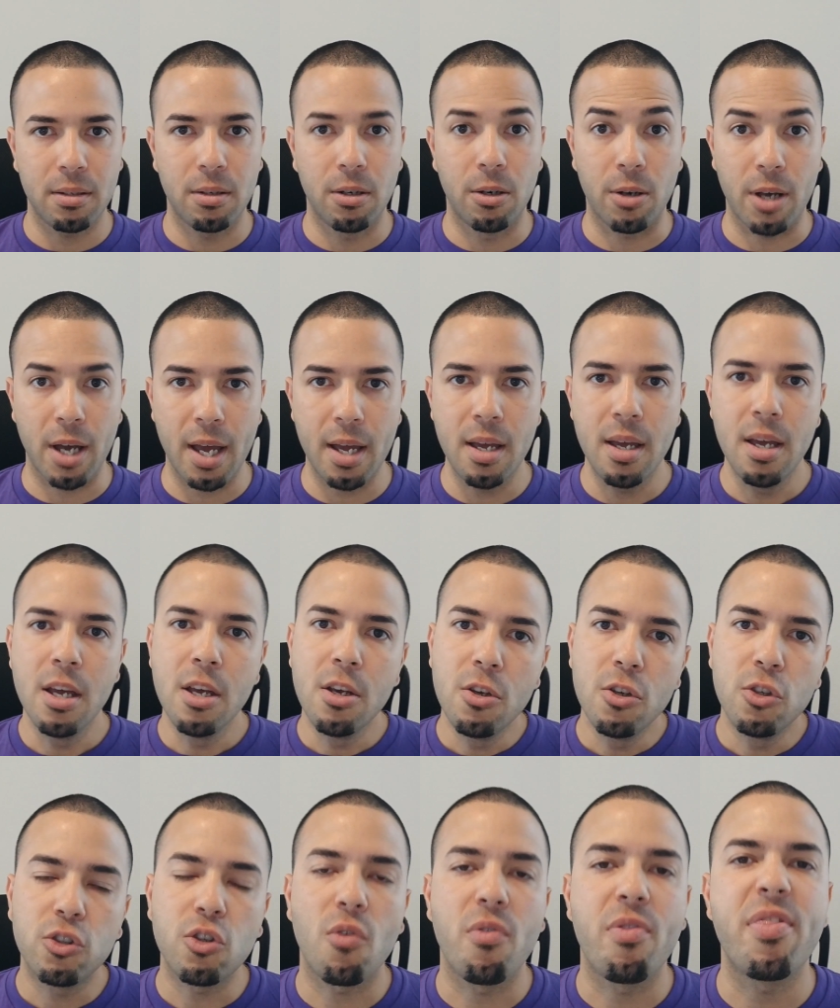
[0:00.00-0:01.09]
Okay?
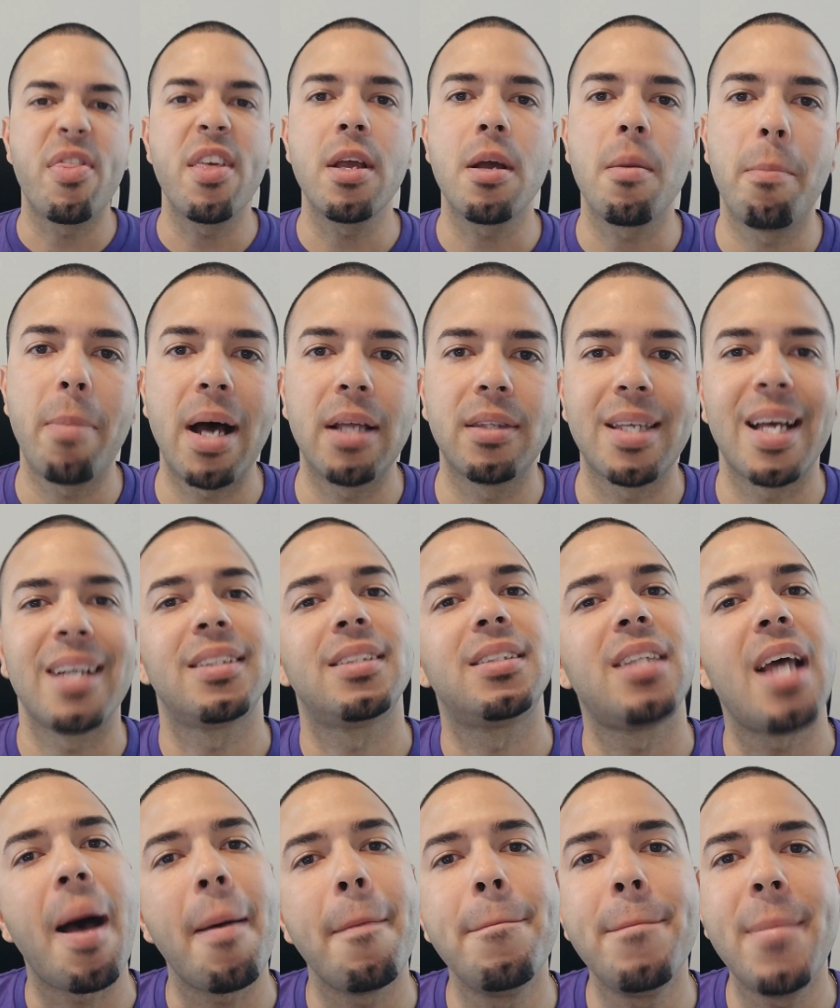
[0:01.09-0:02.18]
So think about that.
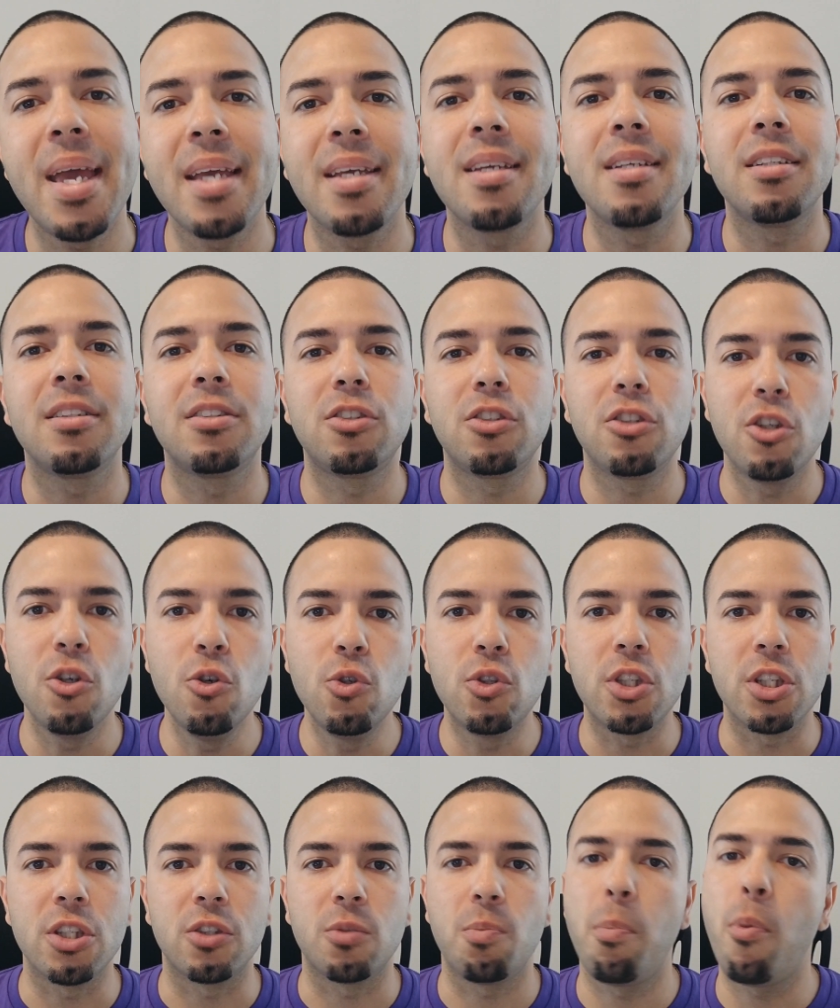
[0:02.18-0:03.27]
Stop making
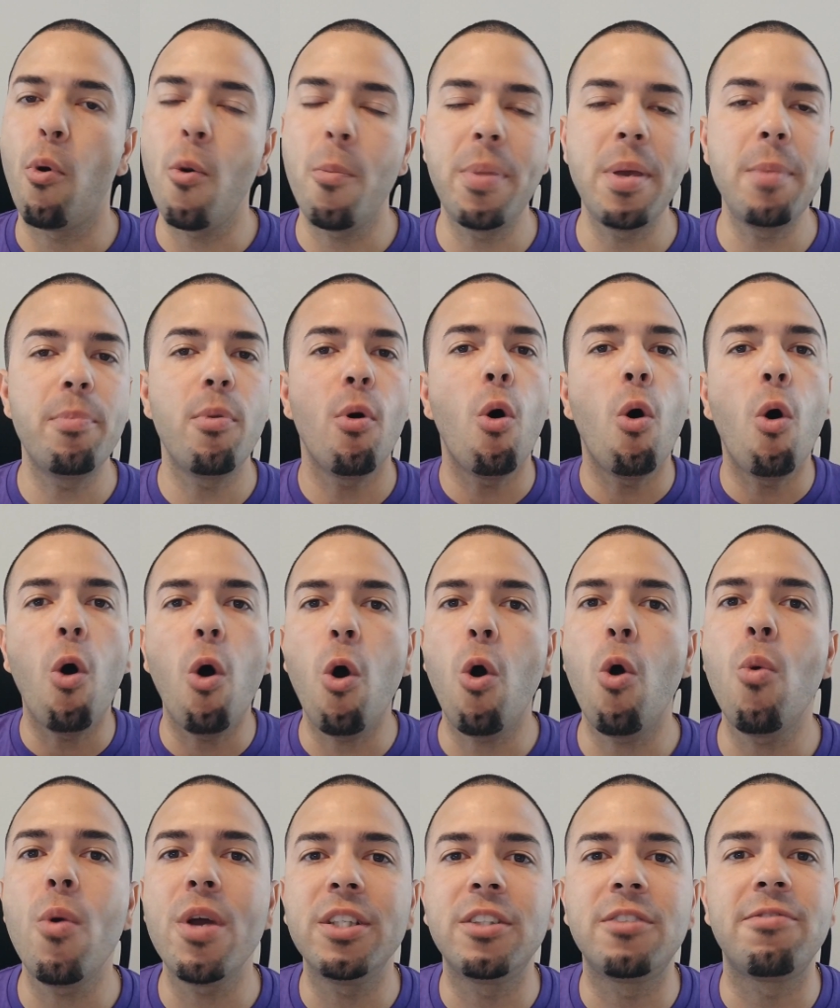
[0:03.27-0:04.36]
excuses. Poor people
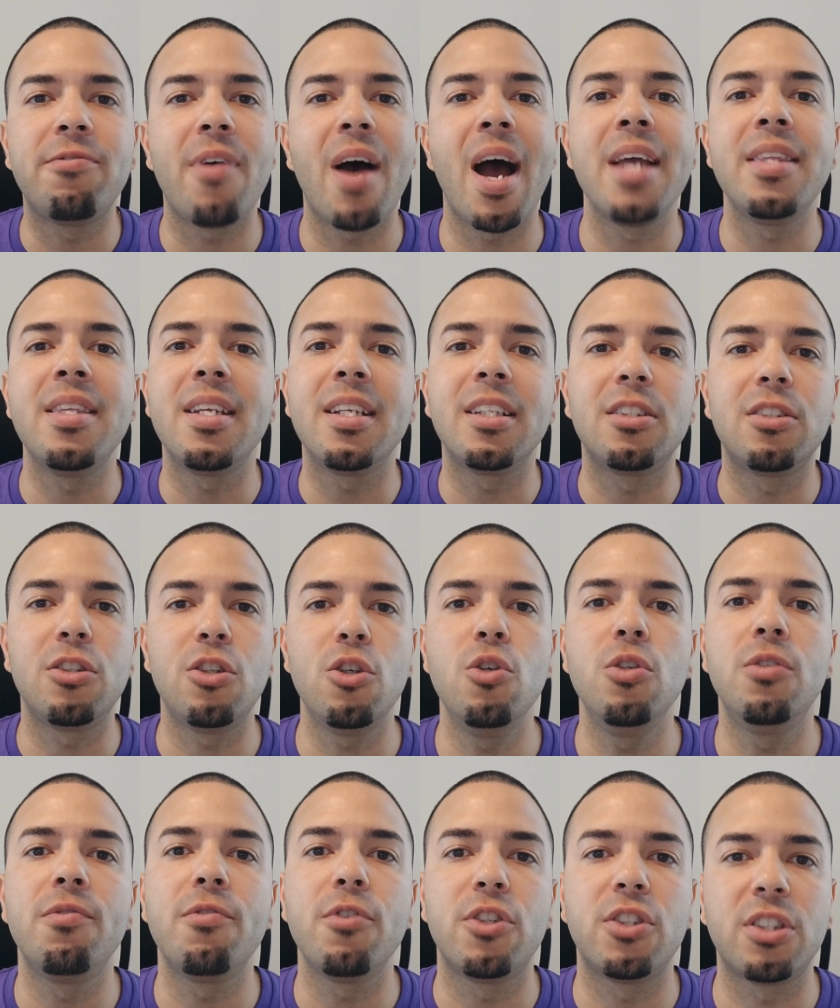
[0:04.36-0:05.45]
always find an
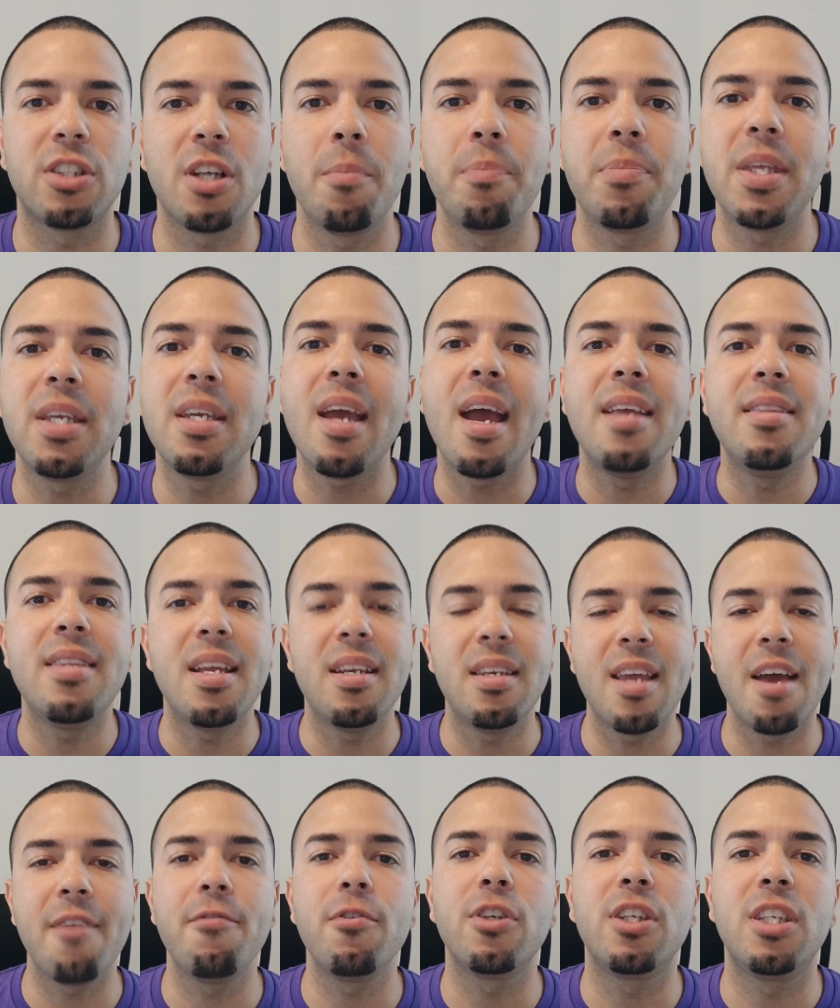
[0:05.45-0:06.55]
excuse for something and they
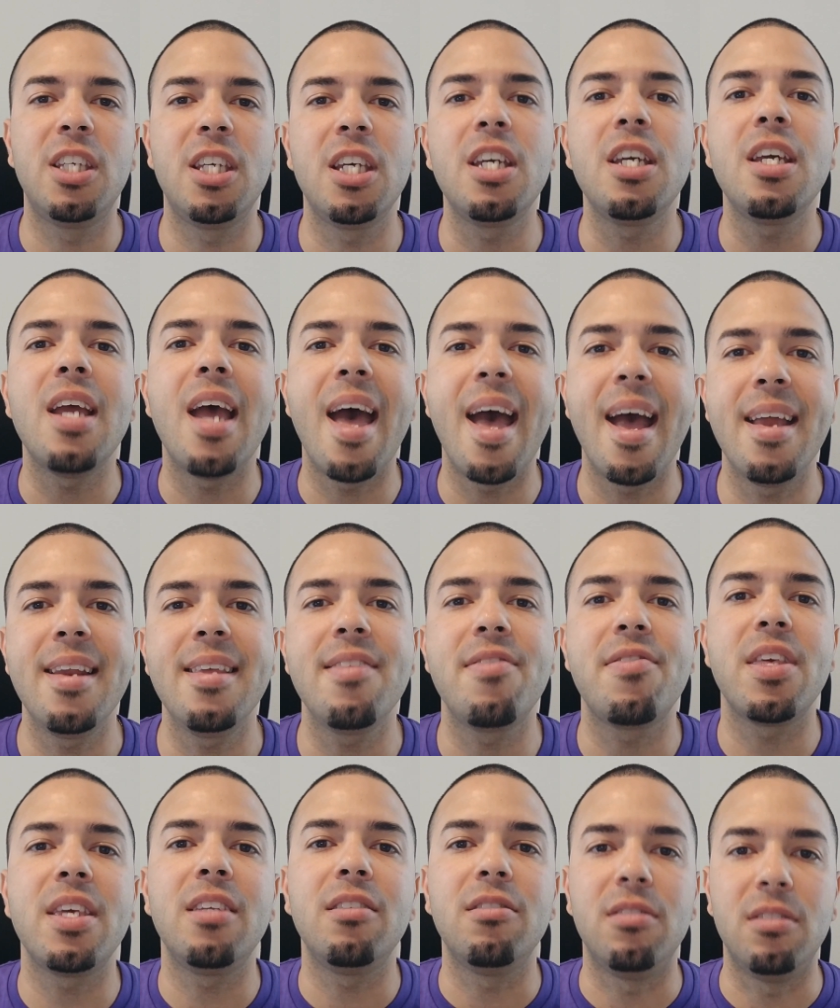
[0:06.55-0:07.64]
never get
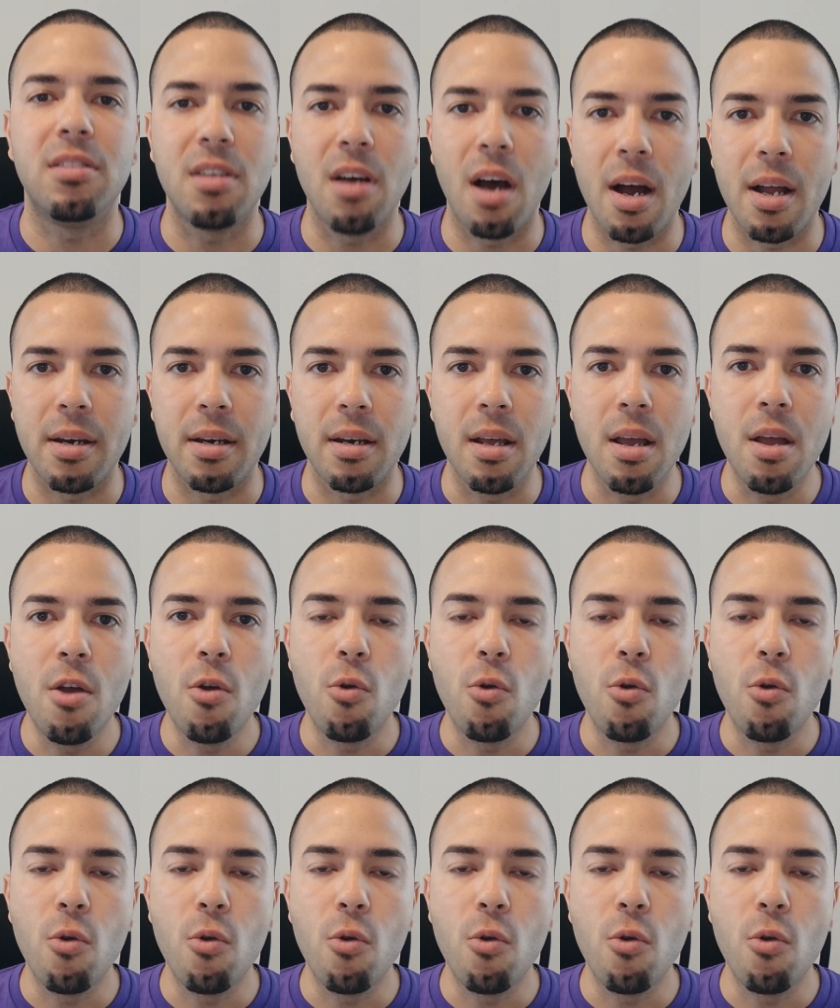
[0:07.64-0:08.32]
anything done.